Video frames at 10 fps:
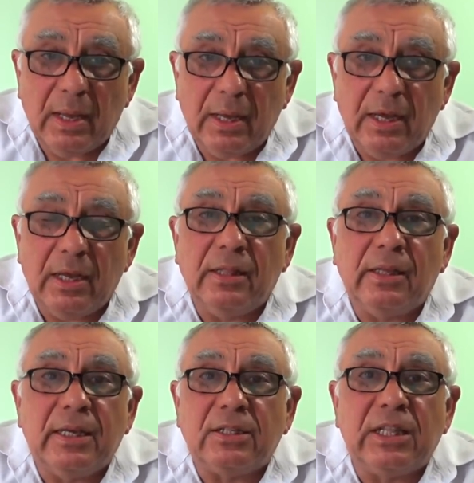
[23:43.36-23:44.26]

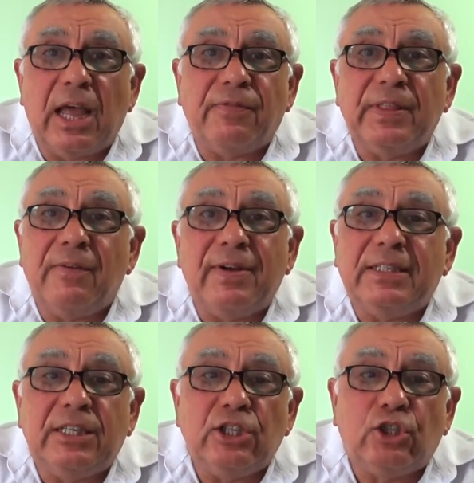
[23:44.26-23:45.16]
his life never
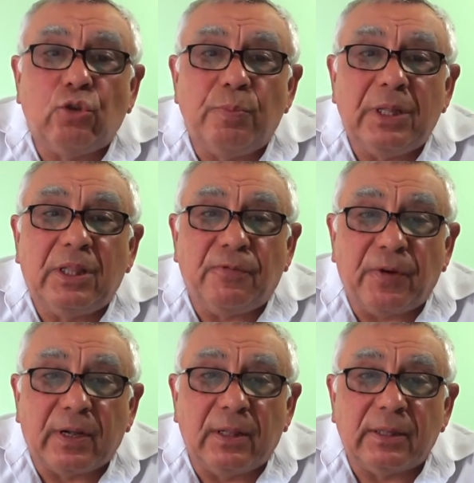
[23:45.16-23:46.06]
ceased to be
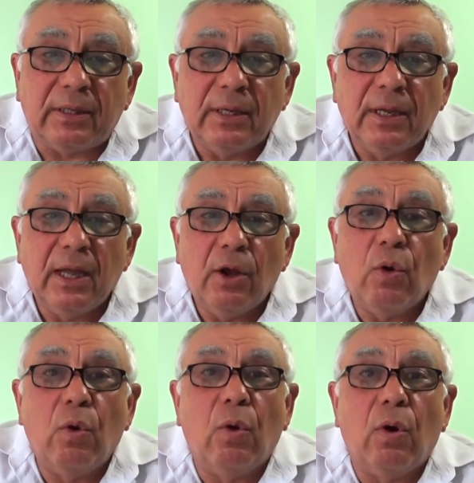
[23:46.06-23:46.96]
difficult
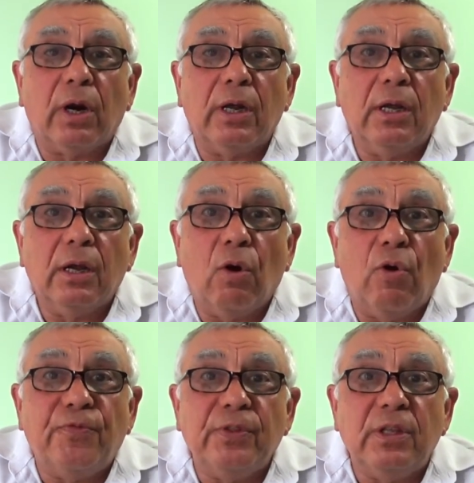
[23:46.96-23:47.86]
or
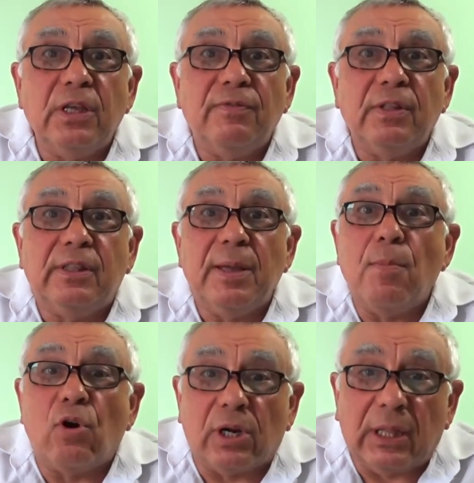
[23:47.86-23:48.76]
often even
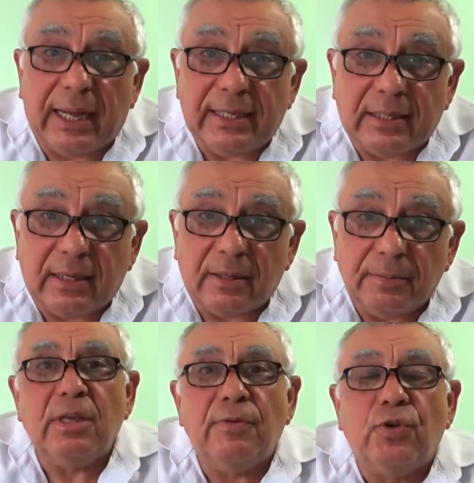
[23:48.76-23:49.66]
demoralizing.
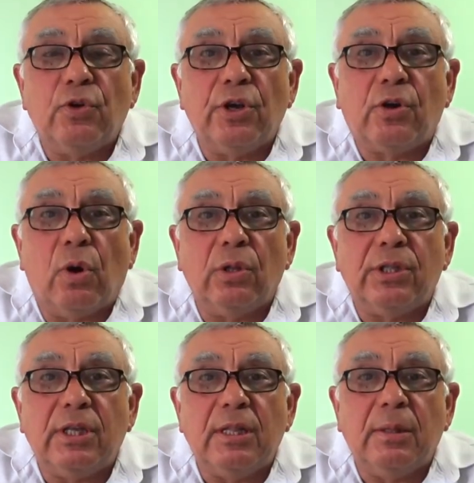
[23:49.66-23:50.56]
If you recall
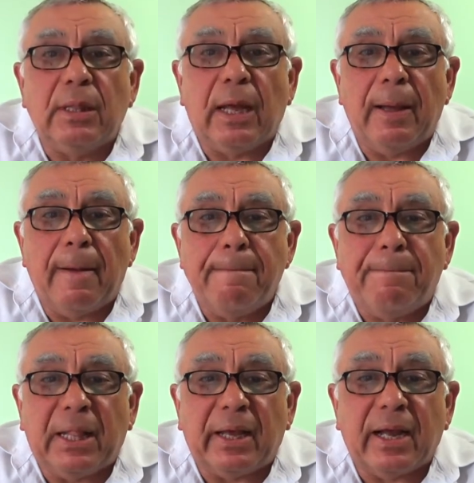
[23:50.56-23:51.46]
it in uh,
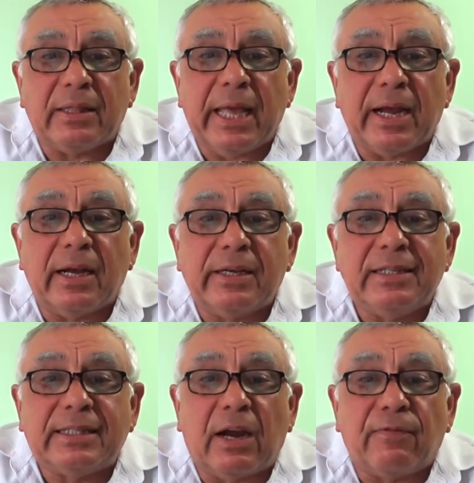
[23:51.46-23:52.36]
Beha'alotecha, he
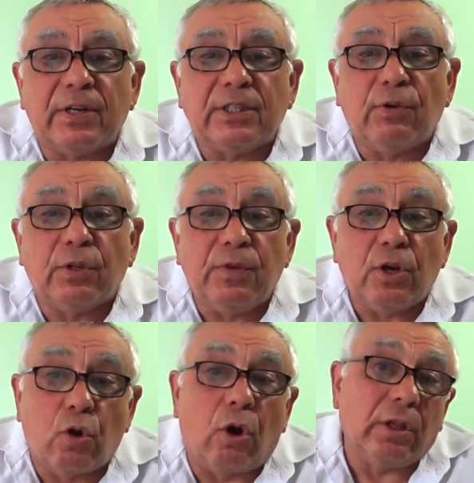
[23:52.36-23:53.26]
suffers what we
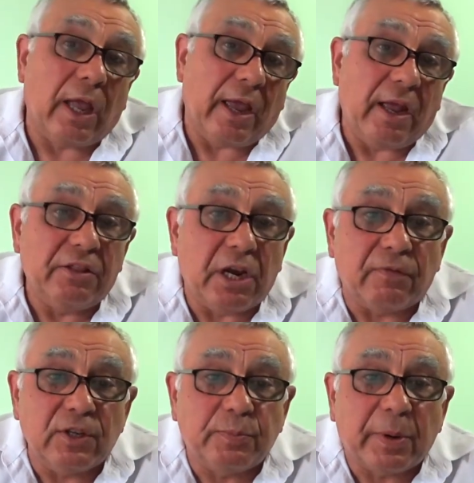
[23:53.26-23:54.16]
call a
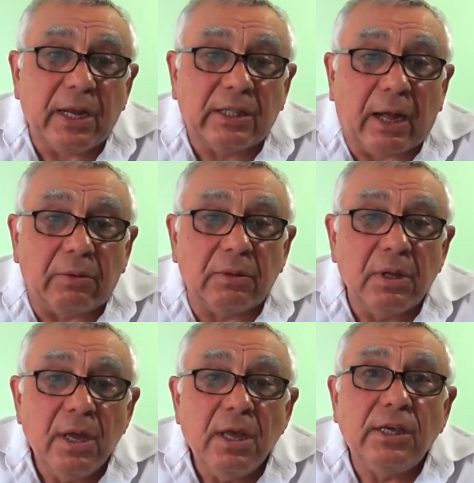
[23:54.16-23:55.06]
nervous breakdown.
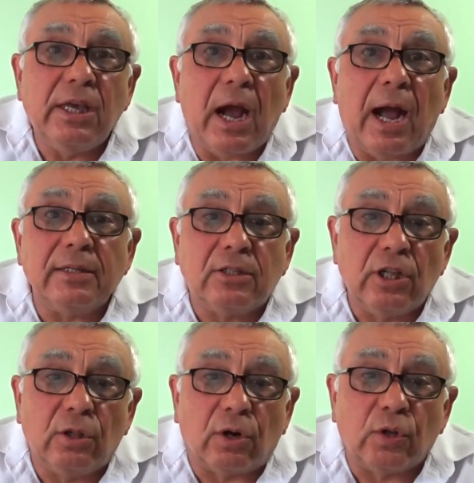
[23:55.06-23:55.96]
He asked
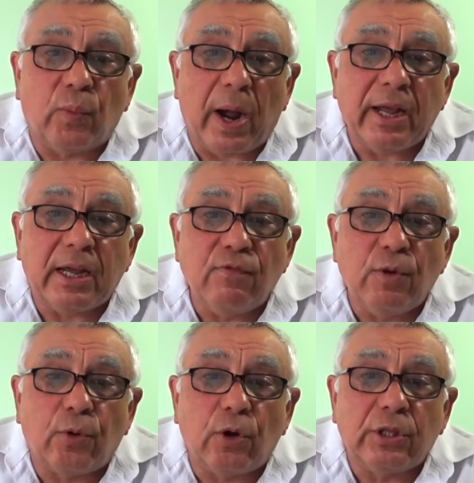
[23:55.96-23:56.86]
the Lord, Why have you
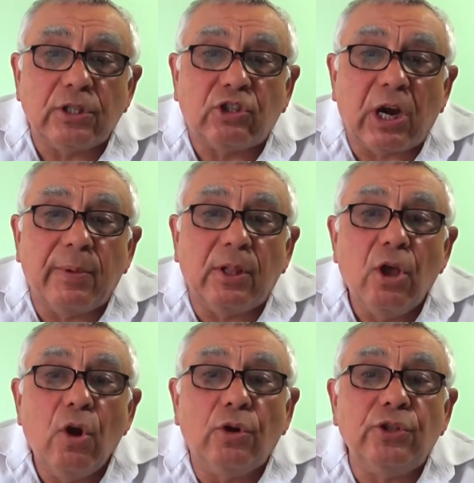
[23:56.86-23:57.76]
brought this trouble
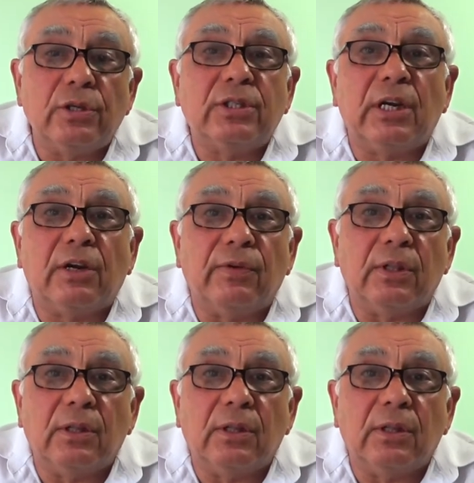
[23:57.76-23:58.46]
on your servant?